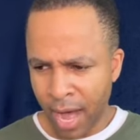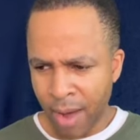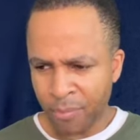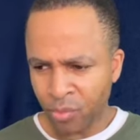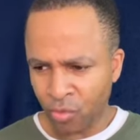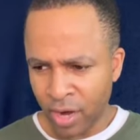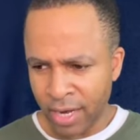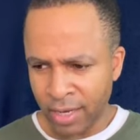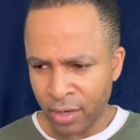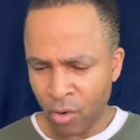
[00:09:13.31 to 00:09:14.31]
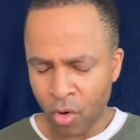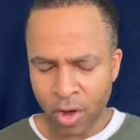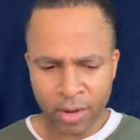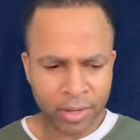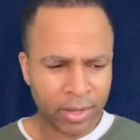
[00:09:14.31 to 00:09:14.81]
operating
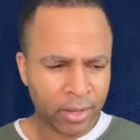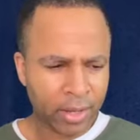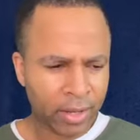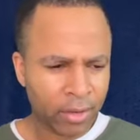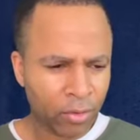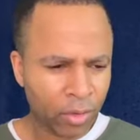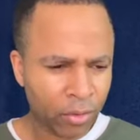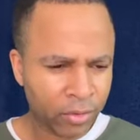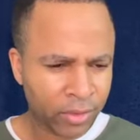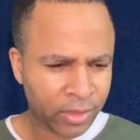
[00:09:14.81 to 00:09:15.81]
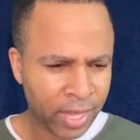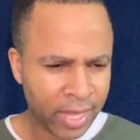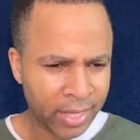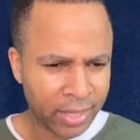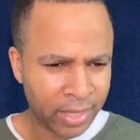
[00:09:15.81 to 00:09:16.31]
or
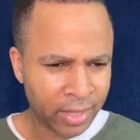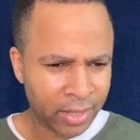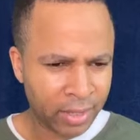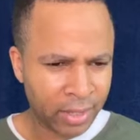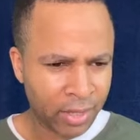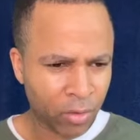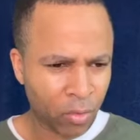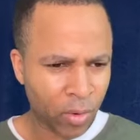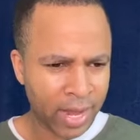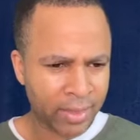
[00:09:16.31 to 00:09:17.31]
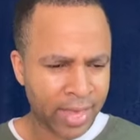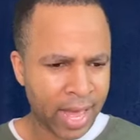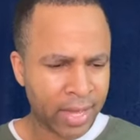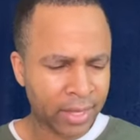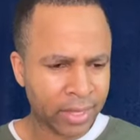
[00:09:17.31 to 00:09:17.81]
thinking in a way
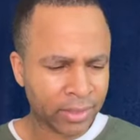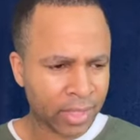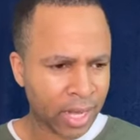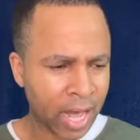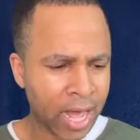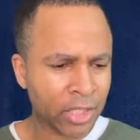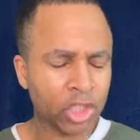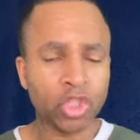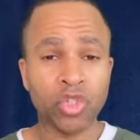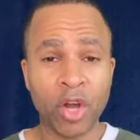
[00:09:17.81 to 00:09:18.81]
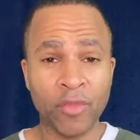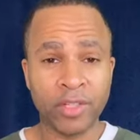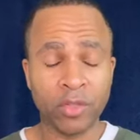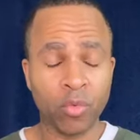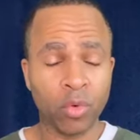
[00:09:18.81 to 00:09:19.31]
that is
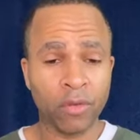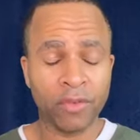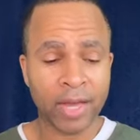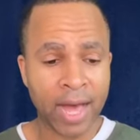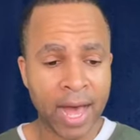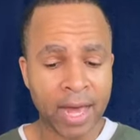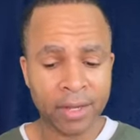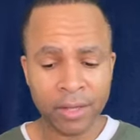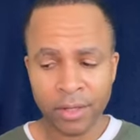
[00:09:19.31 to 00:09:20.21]
contrary to the will of God,